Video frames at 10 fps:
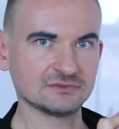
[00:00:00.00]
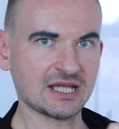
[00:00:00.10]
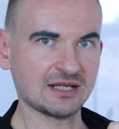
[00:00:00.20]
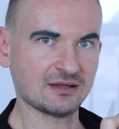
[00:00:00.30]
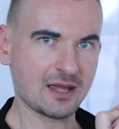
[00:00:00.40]

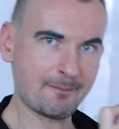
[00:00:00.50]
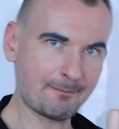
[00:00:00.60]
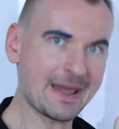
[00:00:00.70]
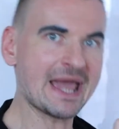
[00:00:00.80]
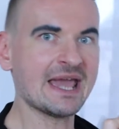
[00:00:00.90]
like a
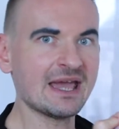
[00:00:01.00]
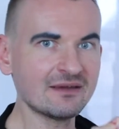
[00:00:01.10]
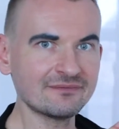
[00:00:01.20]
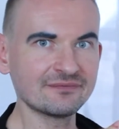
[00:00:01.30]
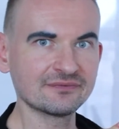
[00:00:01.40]

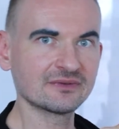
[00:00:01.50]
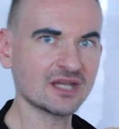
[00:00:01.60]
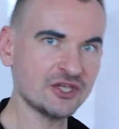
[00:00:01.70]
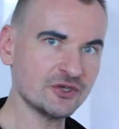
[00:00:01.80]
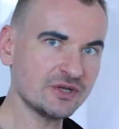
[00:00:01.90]
pair,
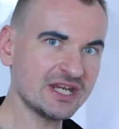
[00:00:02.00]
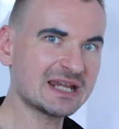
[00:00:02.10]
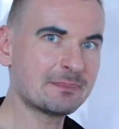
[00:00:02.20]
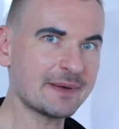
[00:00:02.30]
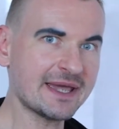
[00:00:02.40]
a
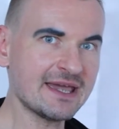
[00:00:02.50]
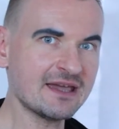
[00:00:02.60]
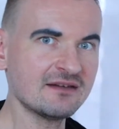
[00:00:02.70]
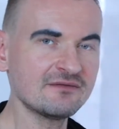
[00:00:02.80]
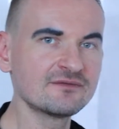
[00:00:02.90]
unique
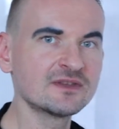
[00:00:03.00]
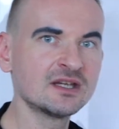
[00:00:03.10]
pair